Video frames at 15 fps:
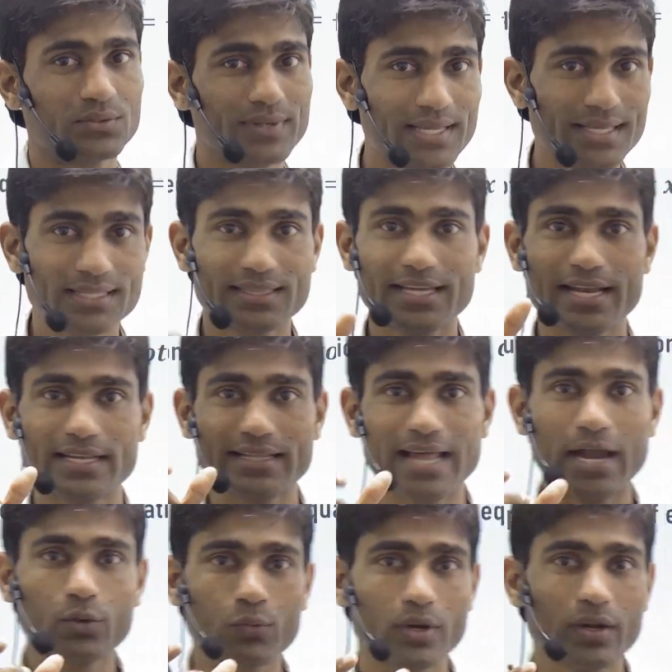Okay,
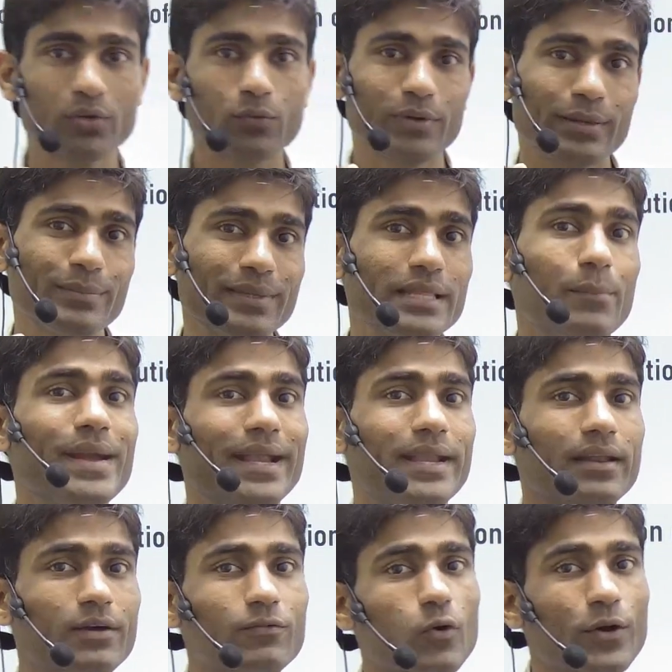that one will be the
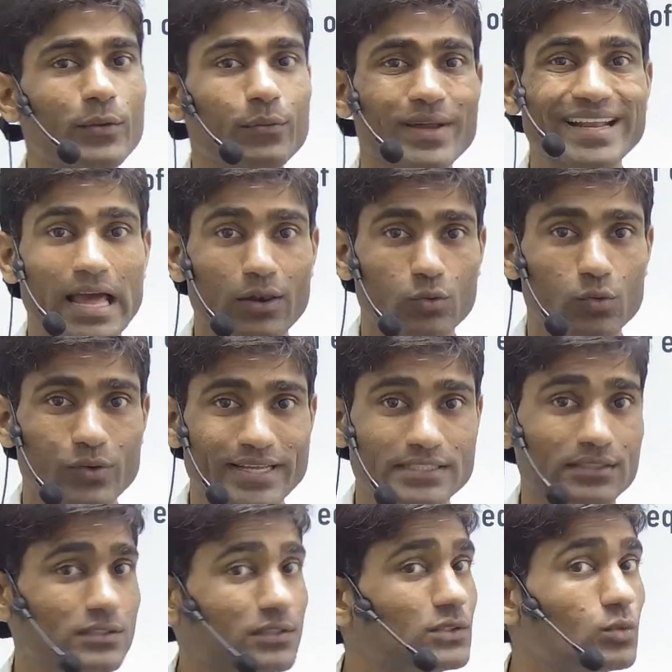better for your
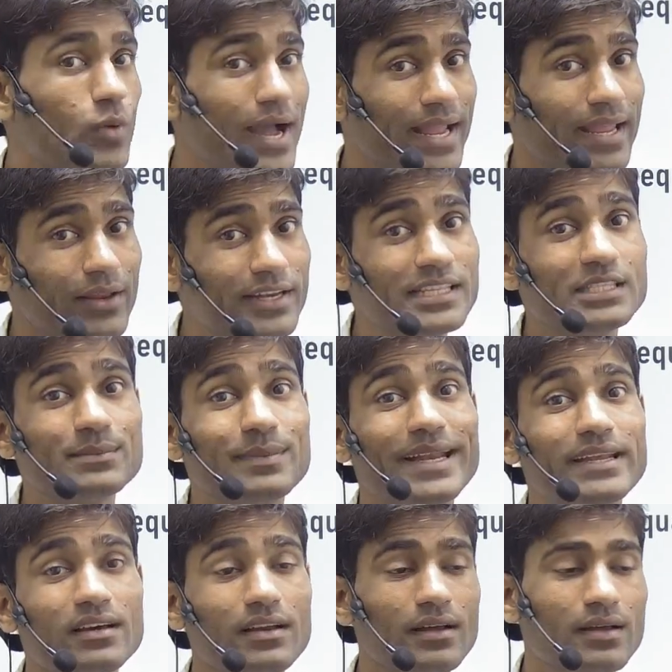calculations. Why it is
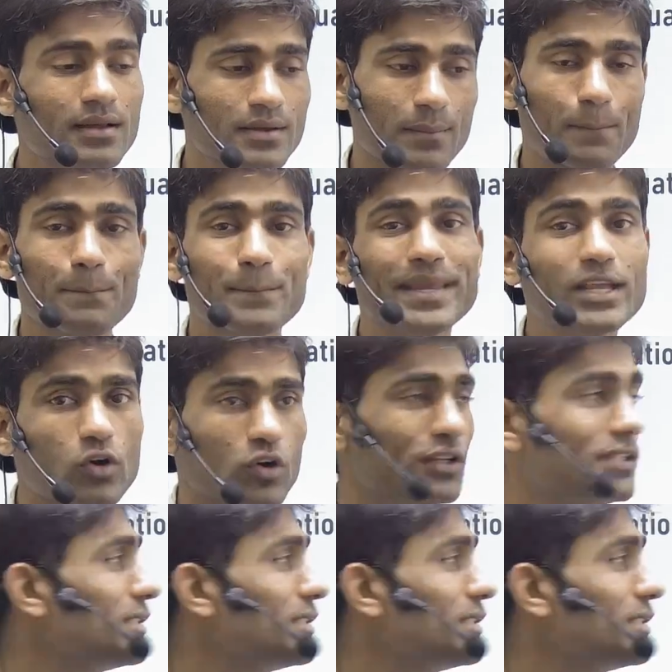better? Because